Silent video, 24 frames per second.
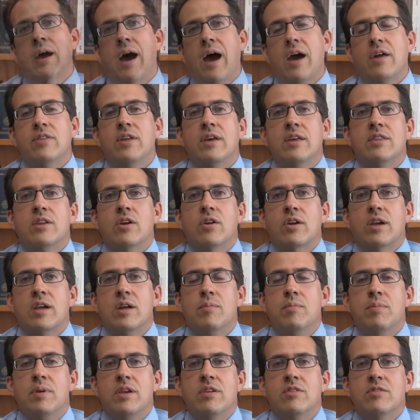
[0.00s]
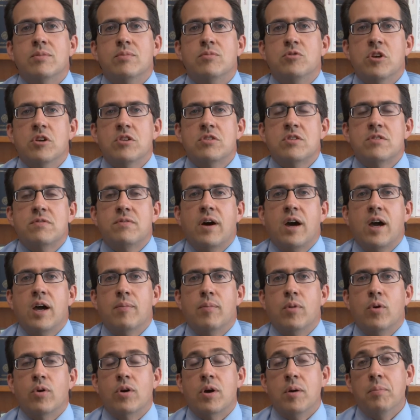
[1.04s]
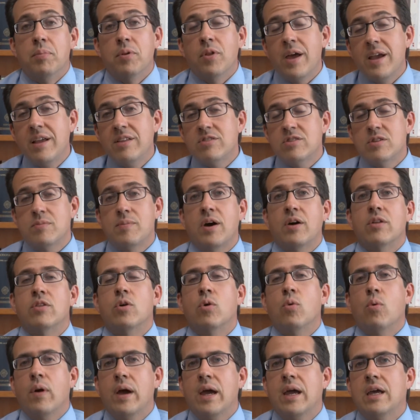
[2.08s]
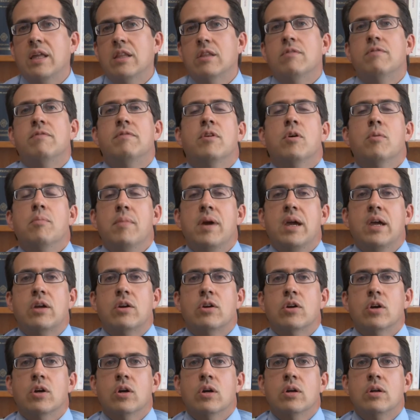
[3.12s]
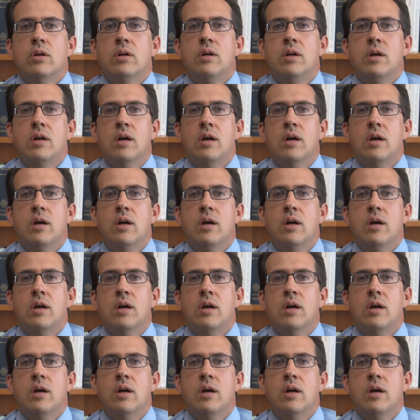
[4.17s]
I think there can be some justifiable complaints about the way the filmmaker